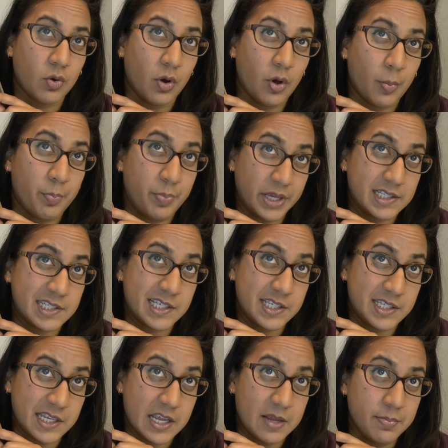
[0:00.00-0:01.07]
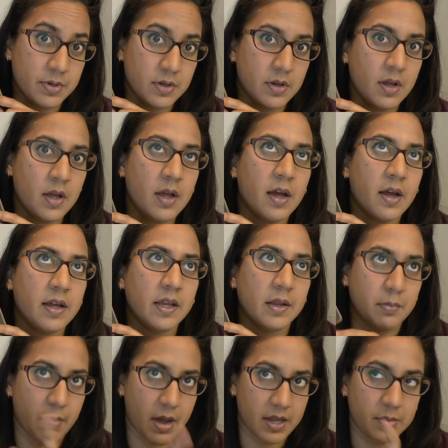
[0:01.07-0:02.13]
a bit steep,
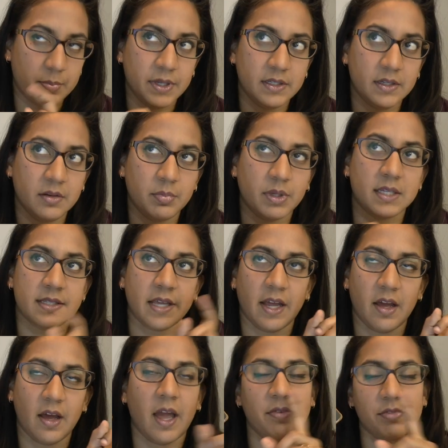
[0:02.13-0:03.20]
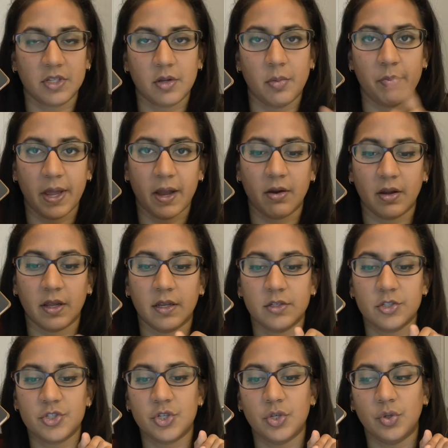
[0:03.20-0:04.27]
in my opinion, because I have to compare
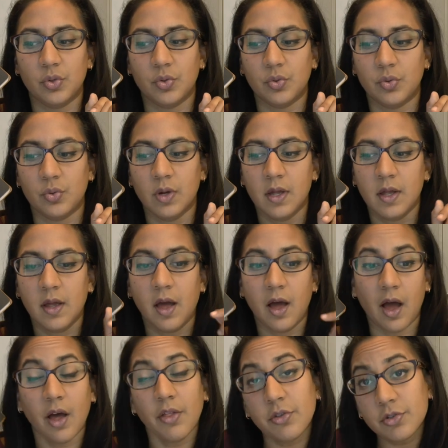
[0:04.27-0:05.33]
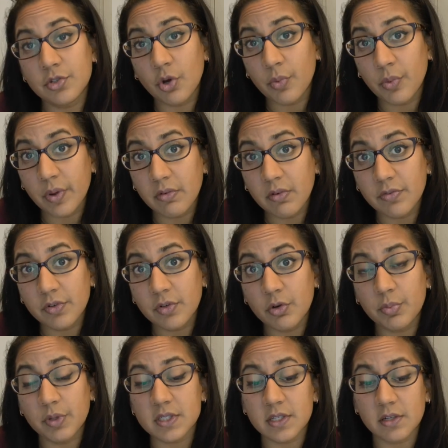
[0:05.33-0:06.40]
it to other Tomoe River
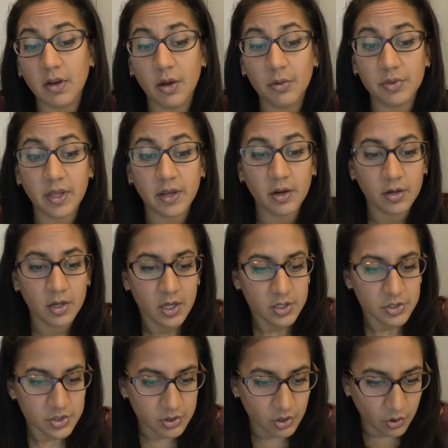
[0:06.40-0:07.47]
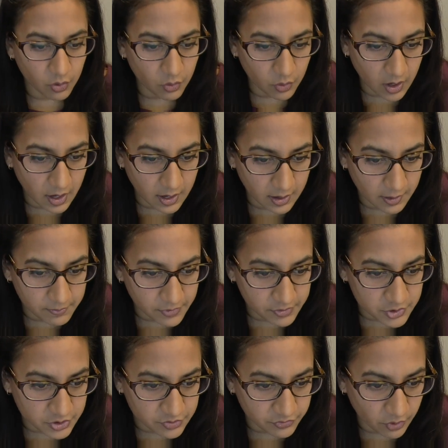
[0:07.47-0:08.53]
notebooks that are out there. So
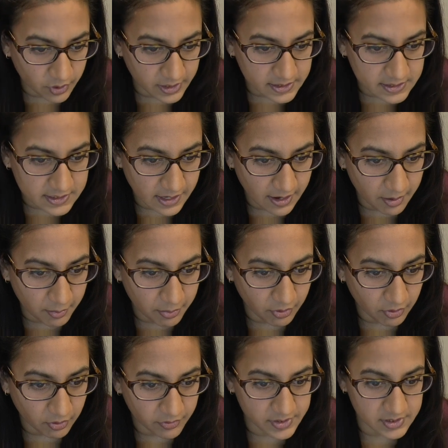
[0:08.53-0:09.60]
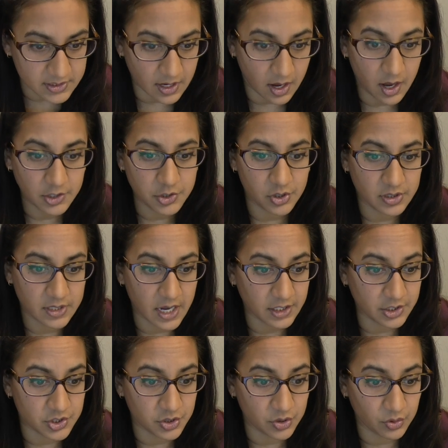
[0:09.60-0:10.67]
just for example, this is
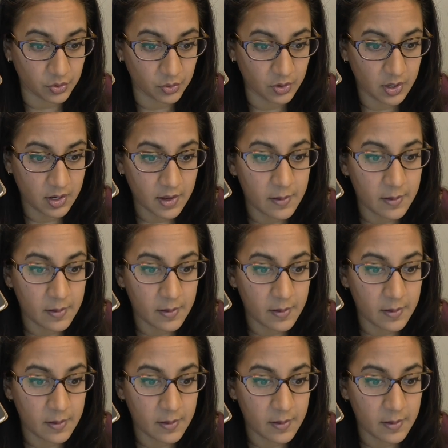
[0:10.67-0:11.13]
192